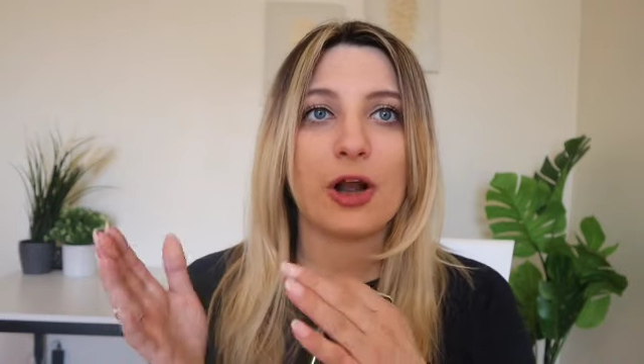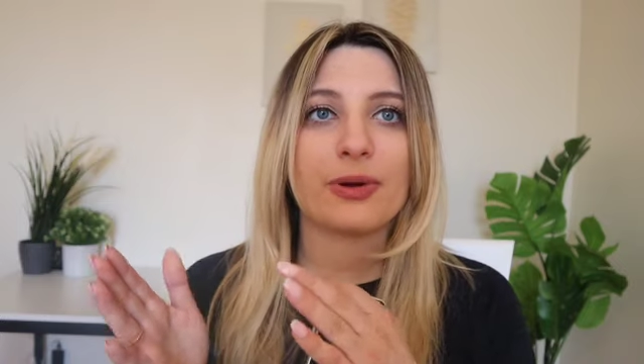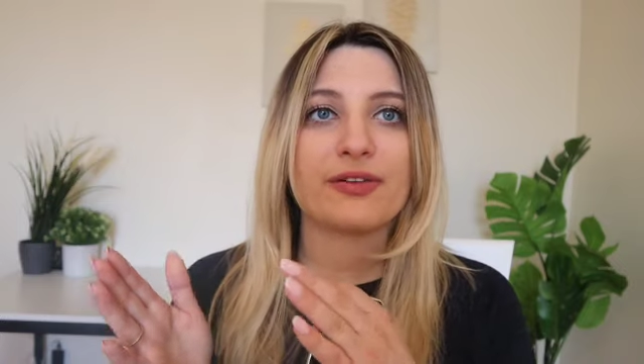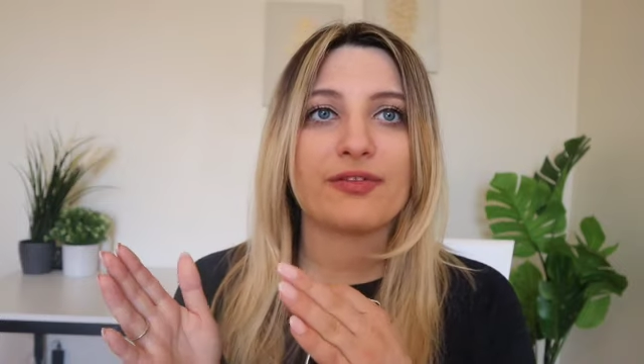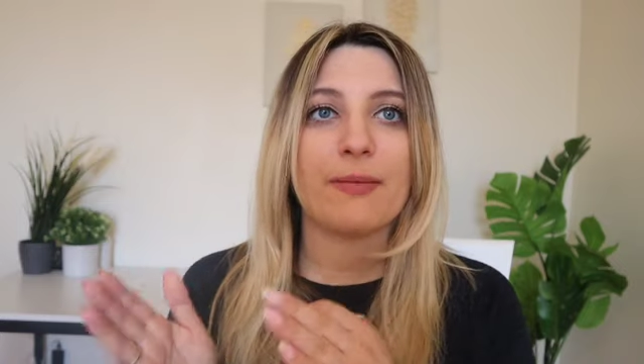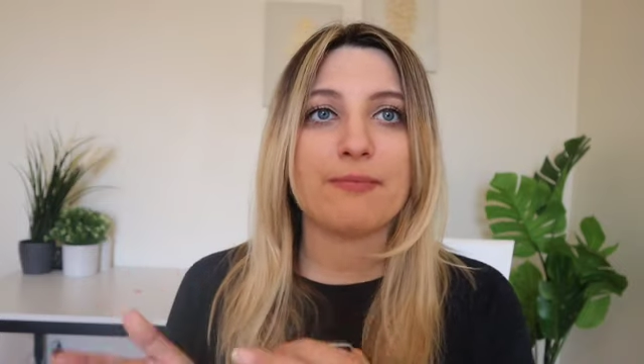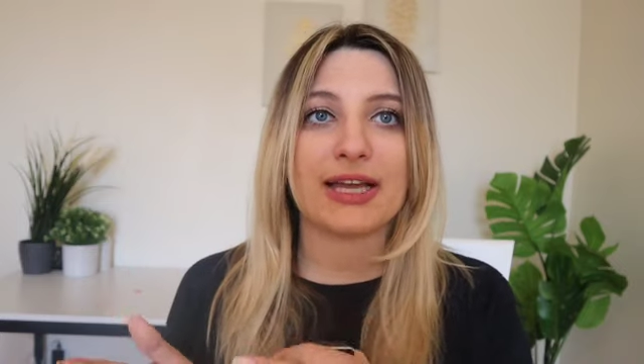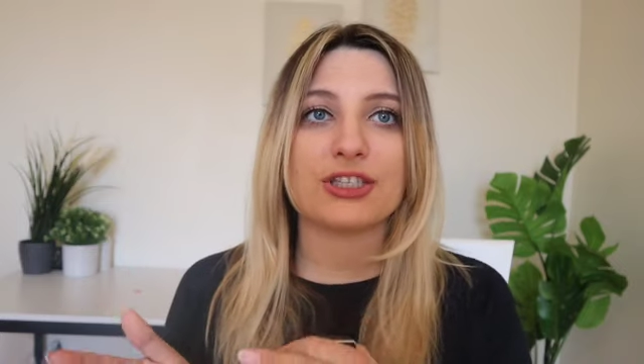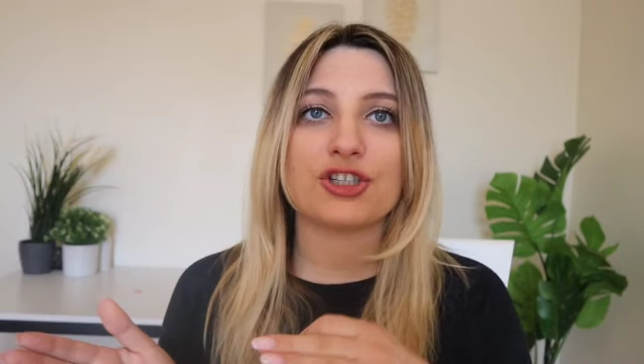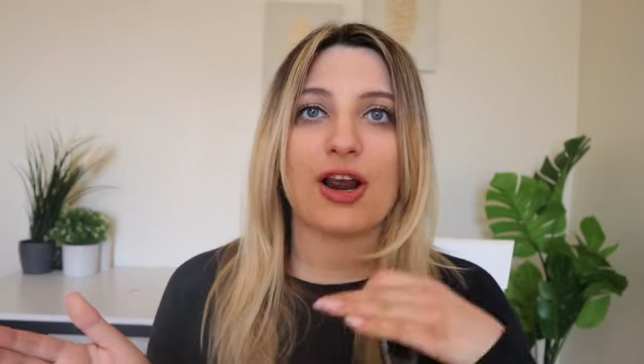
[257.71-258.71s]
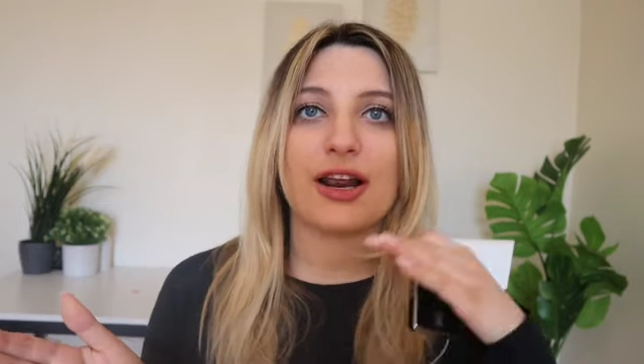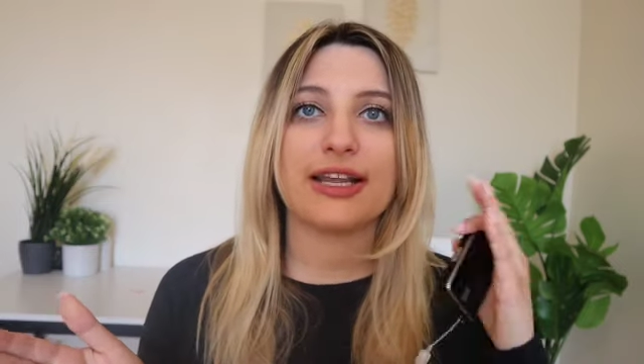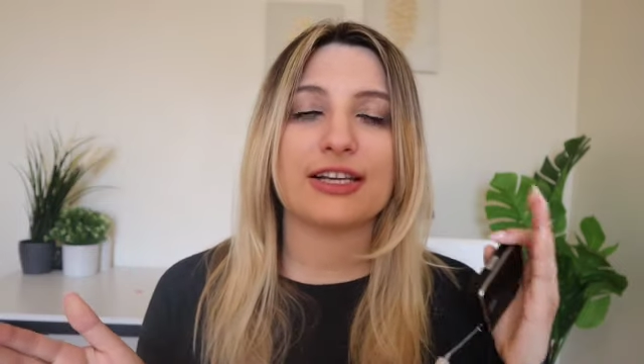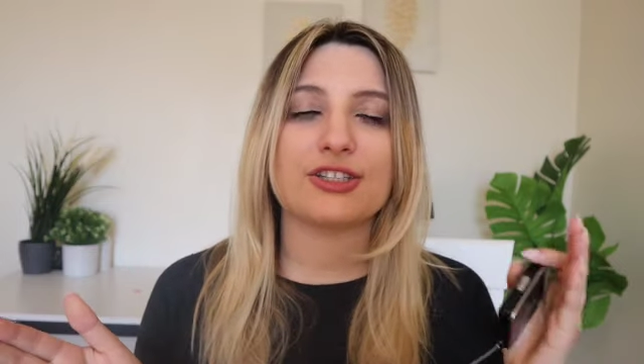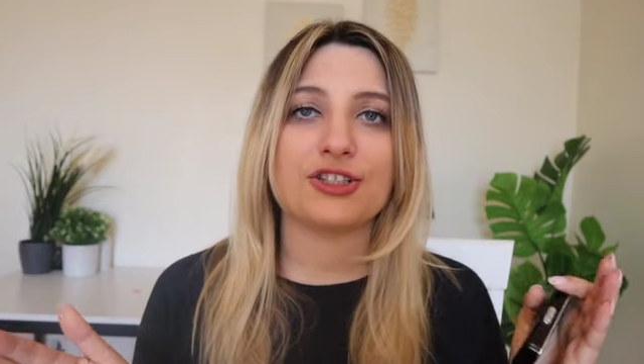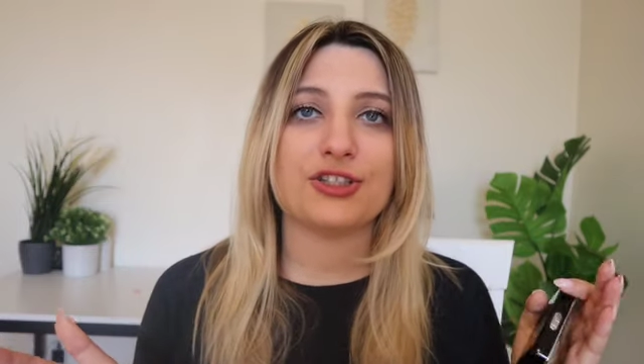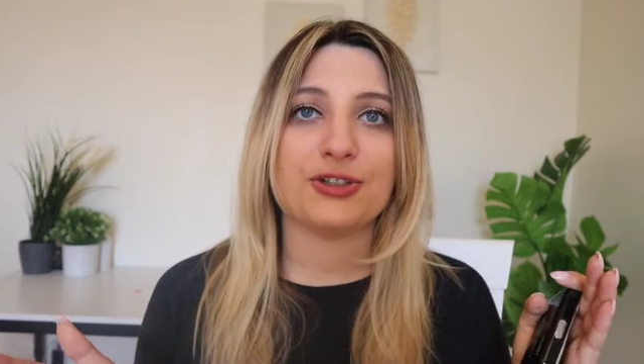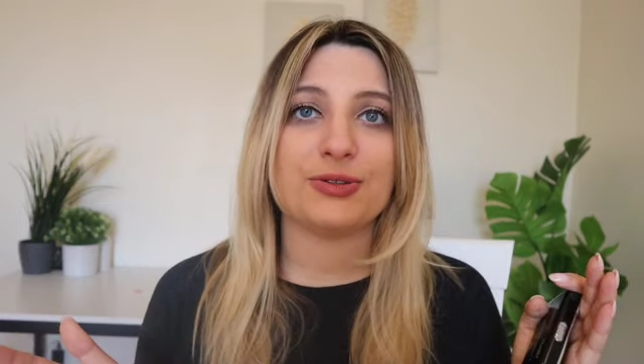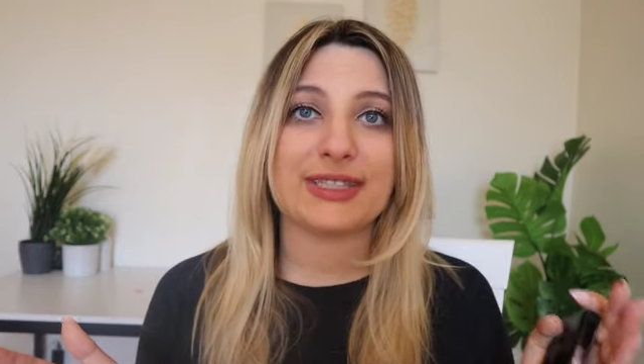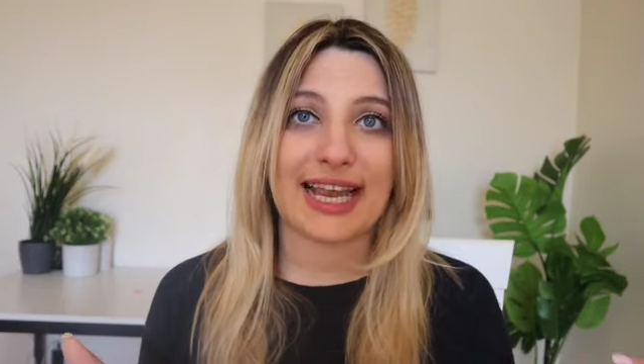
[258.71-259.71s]
going from Medtronic
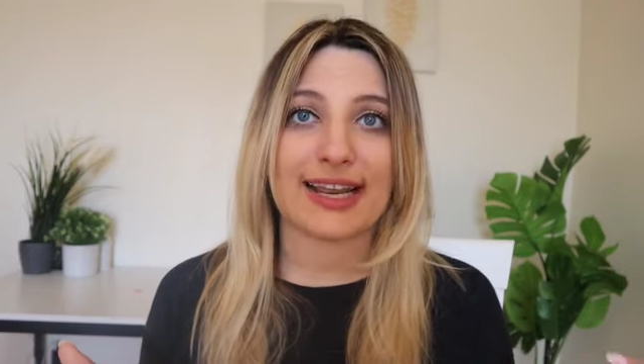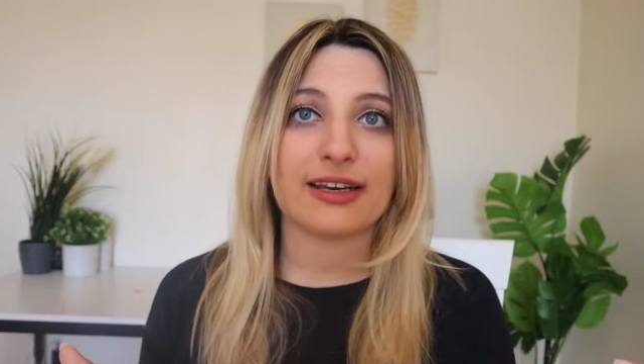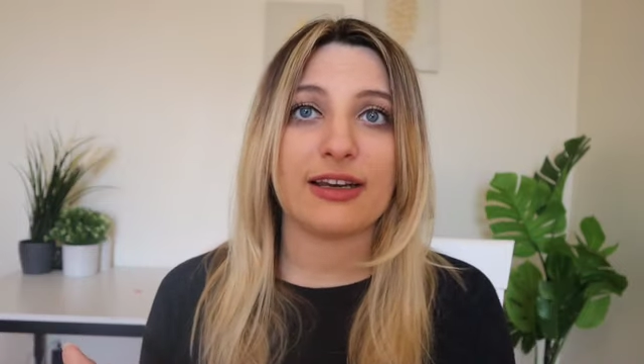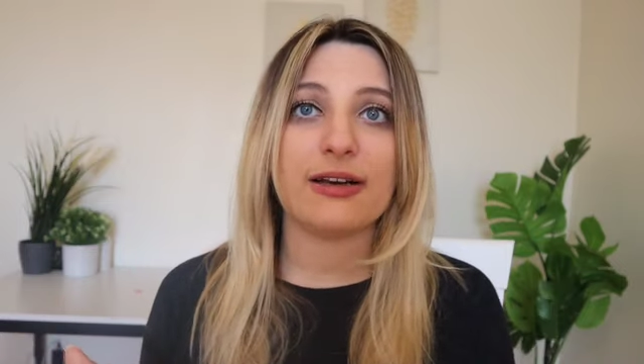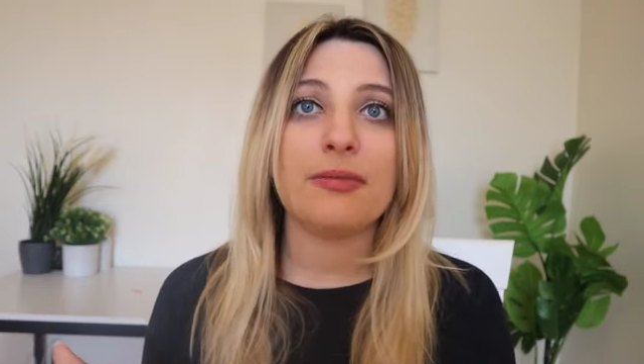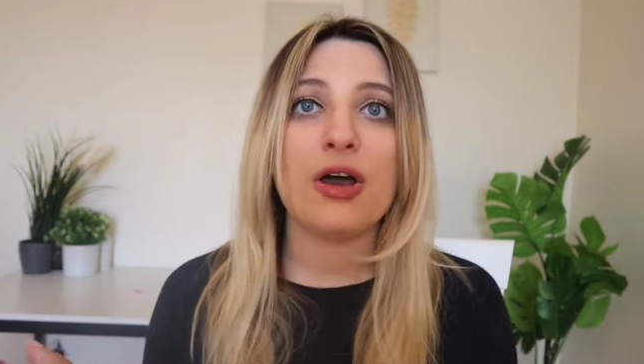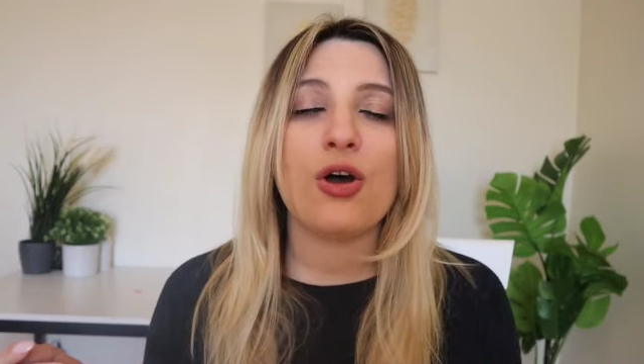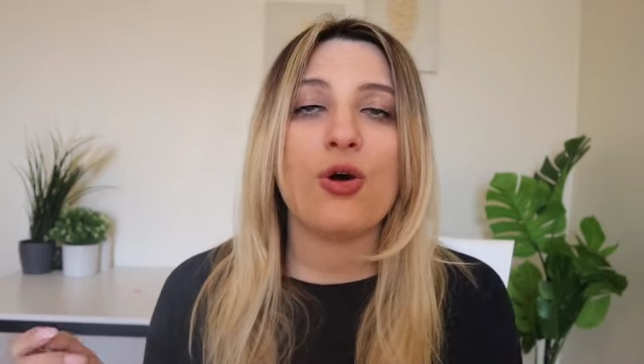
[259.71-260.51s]
to Tandem